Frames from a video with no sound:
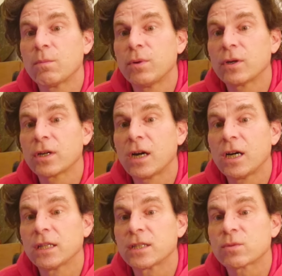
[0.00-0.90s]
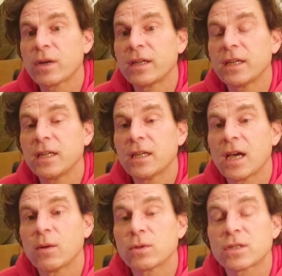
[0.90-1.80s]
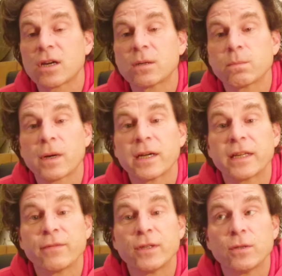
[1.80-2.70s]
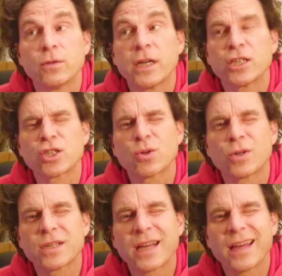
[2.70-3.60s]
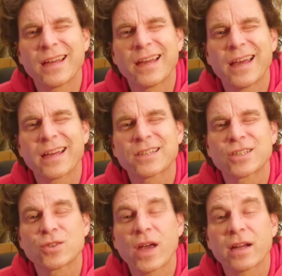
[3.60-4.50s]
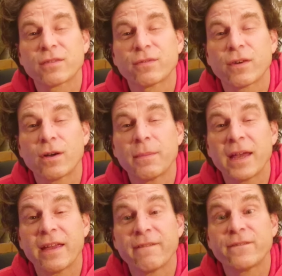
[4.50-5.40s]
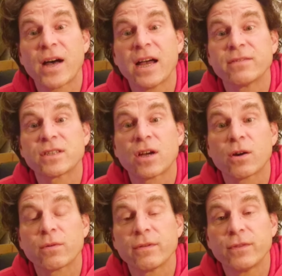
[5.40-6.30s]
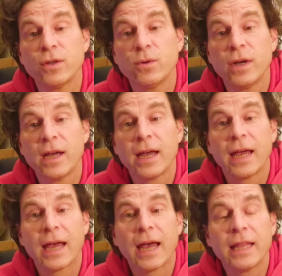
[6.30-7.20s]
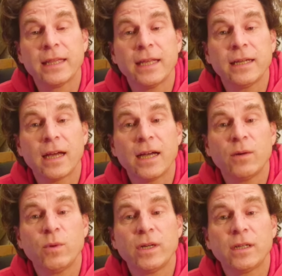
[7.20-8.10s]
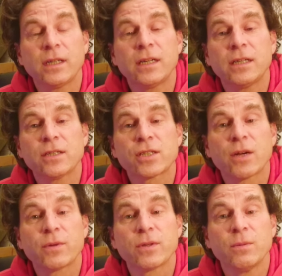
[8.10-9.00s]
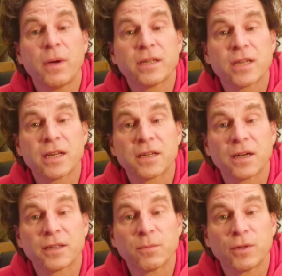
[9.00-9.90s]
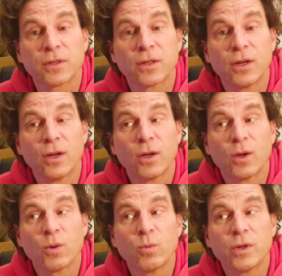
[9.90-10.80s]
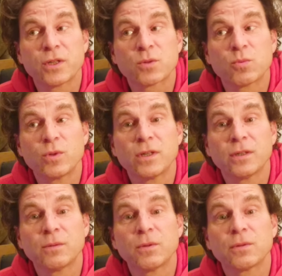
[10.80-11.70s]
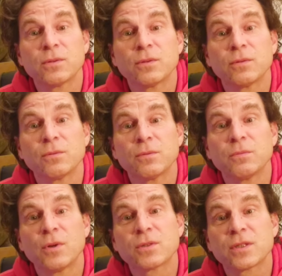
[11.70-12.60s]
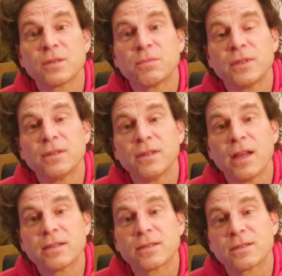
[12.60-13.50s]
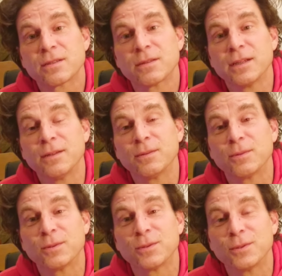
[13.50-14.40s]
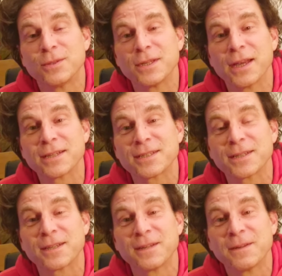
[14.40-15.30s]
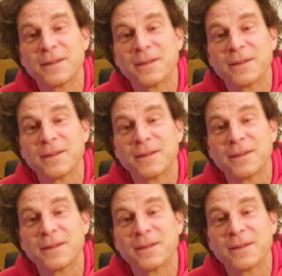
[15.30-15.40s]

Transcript: book on this ranking, I will start by giving you a short extract from a 5-star review, and then I will share with you my take on the book, which will mostly be less enthusiastic.